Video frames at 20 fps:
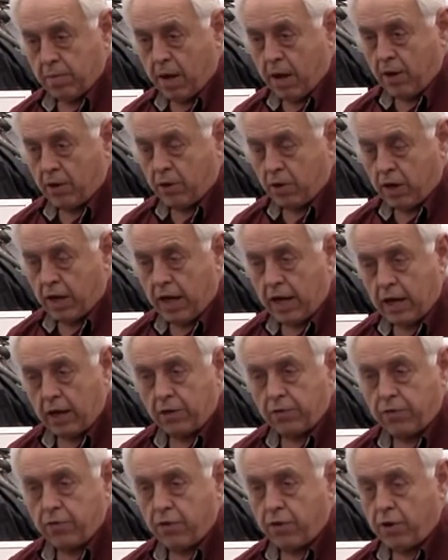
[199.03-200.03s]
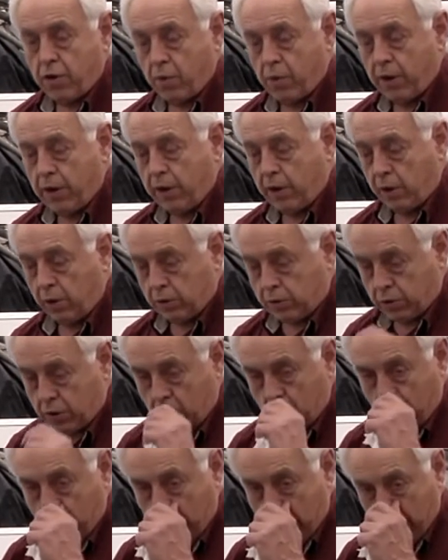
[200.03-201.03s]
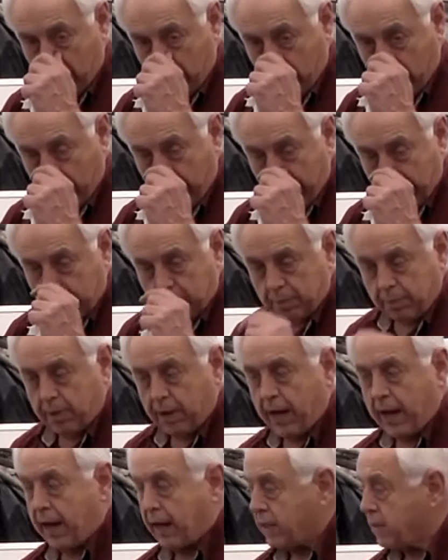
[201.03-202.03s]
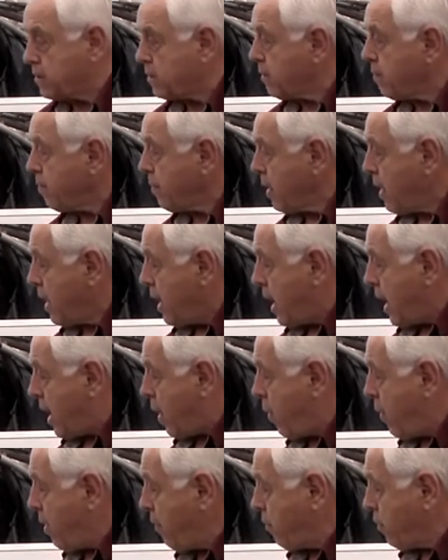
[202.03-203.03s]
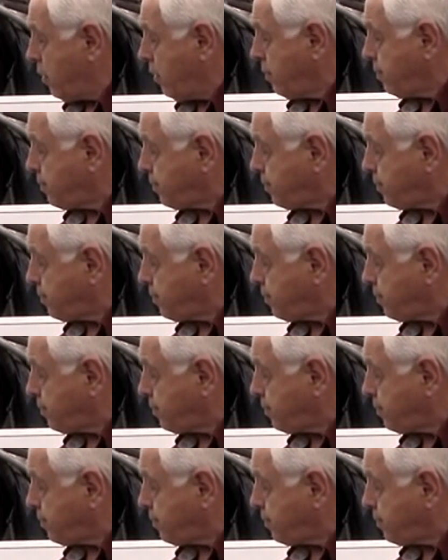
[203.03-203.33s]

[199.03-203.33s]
you let in through your windows or where you orient the plants. However,